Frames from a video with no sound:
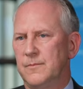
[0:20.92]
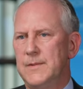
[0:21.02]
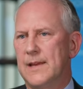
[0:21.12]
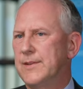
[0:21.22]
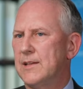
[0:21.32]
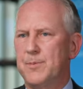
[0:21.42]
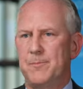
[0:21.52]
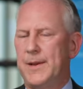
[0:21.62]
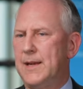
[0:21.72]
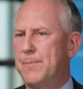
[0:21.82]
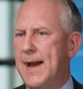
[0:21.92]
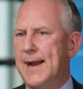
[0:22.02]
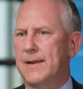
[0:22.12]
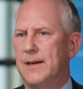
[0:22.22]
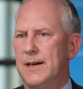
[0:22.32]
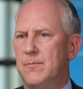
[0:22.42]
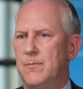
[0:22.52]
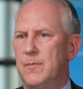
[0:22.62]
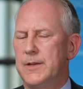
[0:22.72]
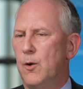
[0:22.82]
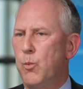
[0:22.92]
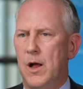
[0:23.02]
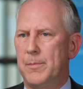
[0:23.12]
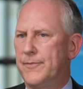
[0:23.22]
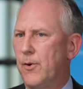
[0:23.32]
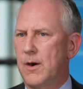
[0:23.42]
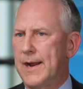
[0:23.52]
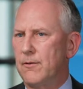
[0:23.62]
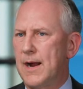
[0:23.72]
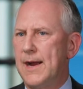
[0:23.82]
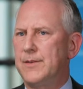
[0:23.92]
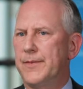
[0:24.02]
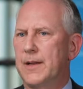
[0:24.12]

Yes, that's been paid back, well before I arrived at the